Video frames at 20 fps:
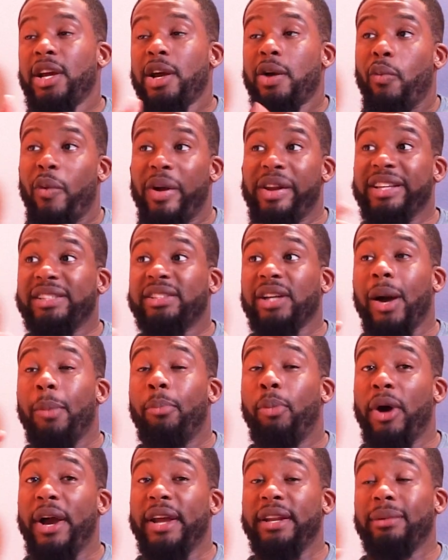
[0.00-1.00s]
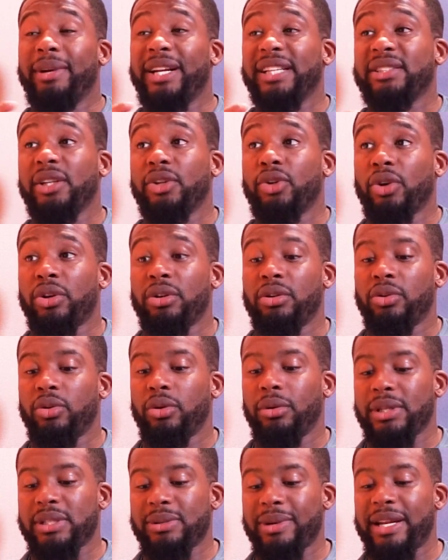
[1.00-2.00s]
When they started boying it, when I started knocking the door,
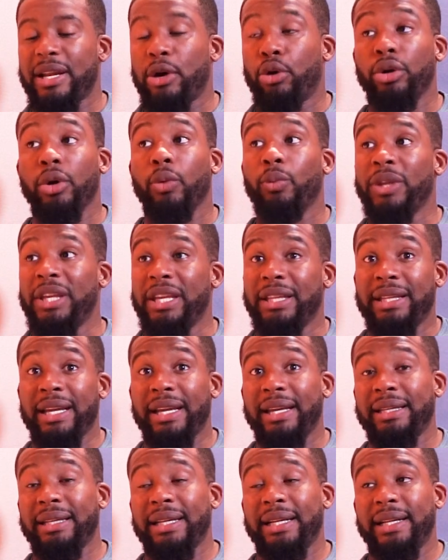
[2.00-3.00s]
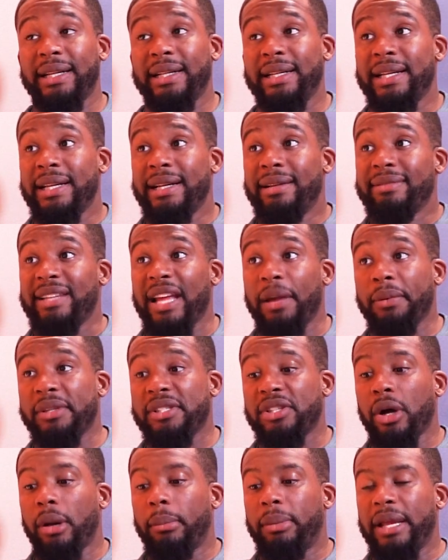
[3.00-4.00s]
is when on a weekday and that, they would
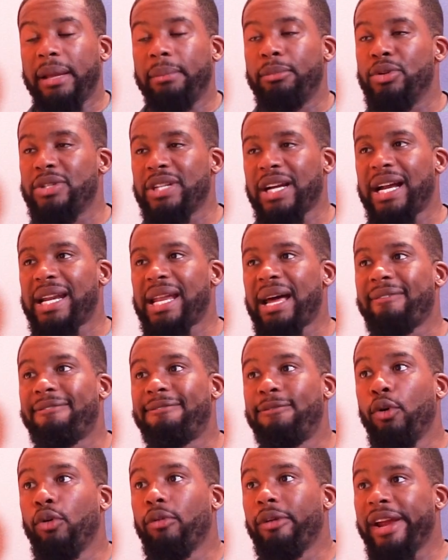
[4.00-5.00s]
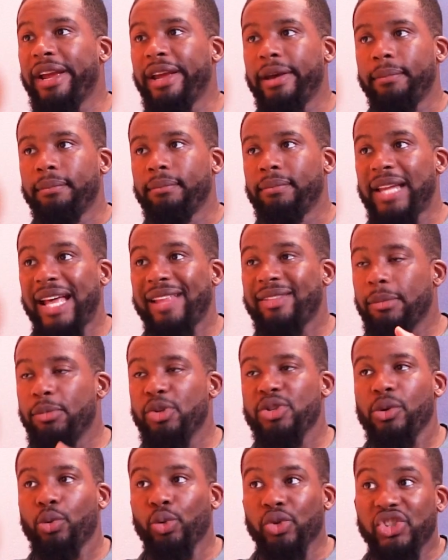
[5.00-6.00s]
start playing music at like four A M Like the
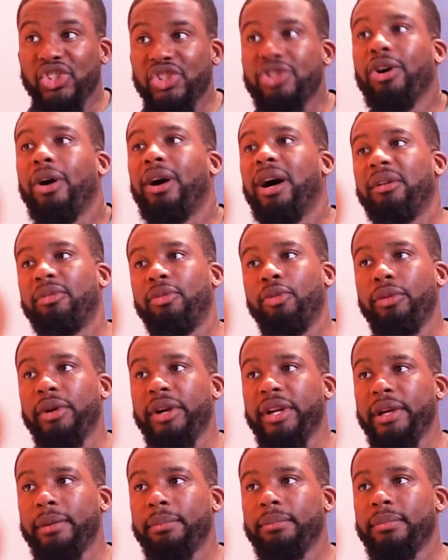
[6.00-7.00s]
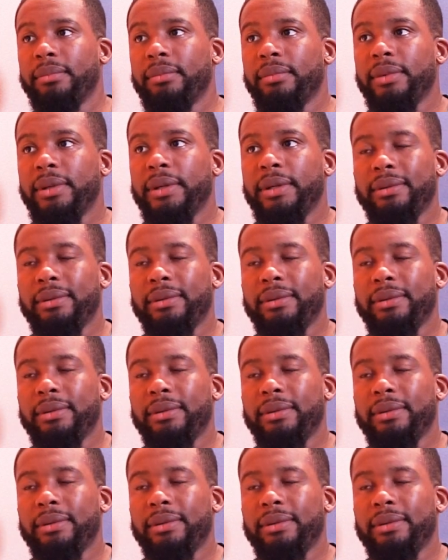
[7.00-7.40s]
music would start at four A M Mad.